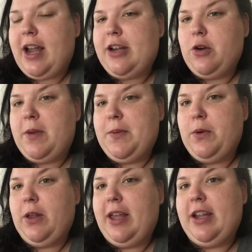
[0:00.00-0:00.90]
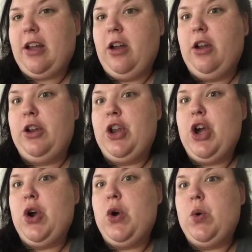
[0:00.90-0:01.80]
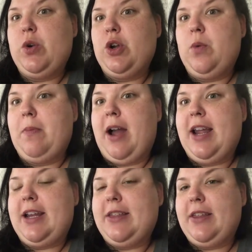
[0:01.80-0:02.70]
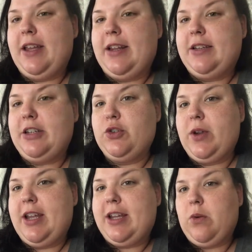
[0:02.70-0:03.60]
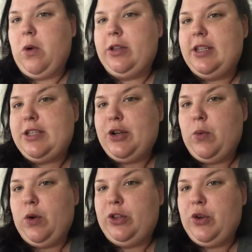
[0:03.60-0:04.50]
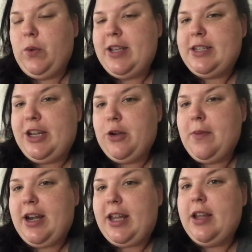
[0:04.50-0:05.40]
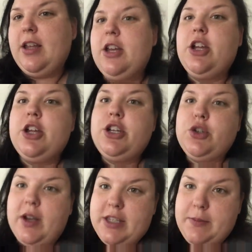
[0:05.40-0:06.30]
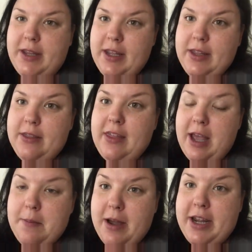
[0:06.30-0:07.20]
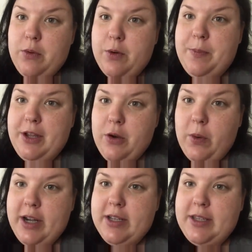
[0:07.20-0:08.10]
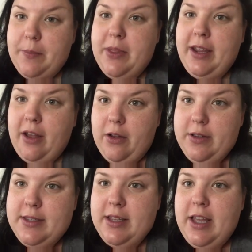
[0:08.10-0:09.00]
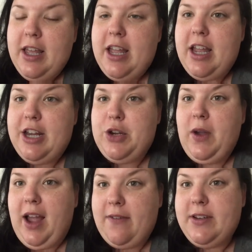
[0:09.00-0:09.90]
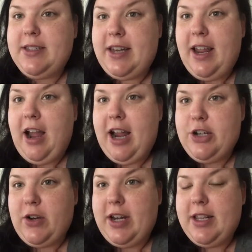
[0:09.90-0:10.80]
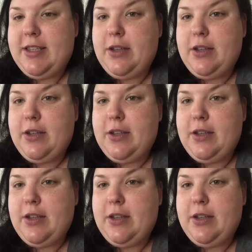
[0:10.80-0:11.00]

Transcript: I know people are like, no, don't buy anything to drink in Walt Disney World. You're wasting your money. Trust me, that money would be going to something else, and you have to stay hydrated.